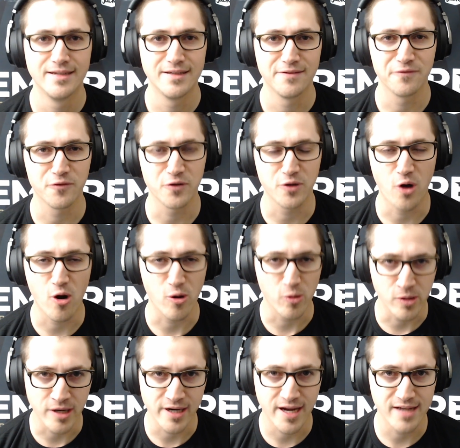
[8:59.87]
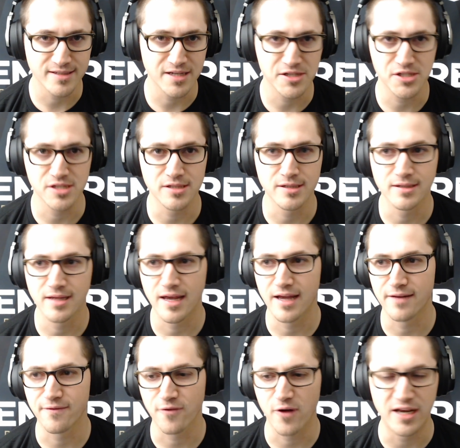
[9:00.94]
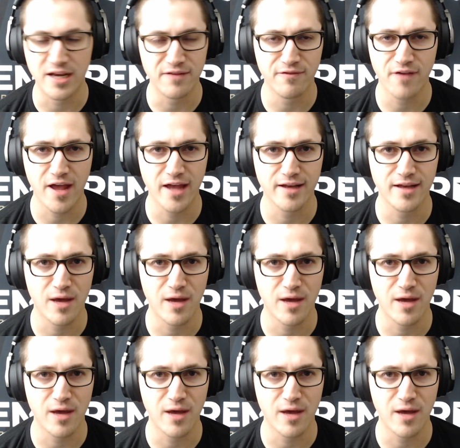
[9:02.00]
for our organization and for any fan